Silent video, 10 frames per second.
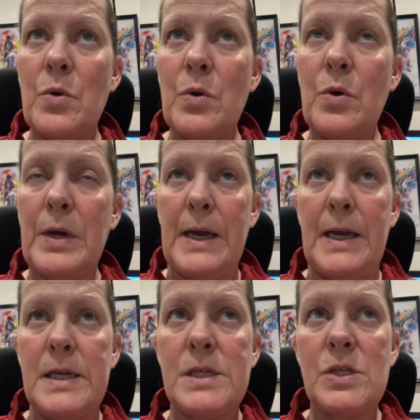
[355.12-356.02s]

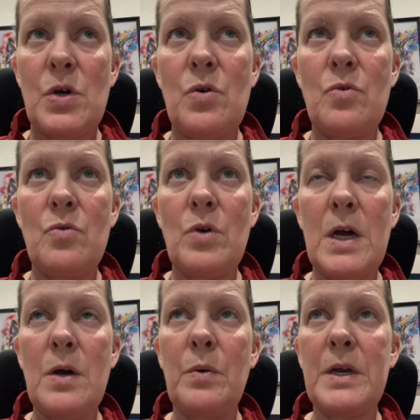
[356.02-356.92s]
Okay, so
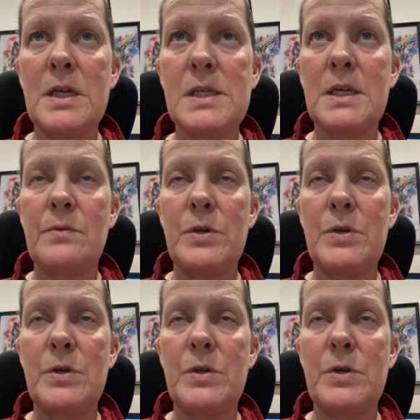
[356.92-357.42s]
what else can we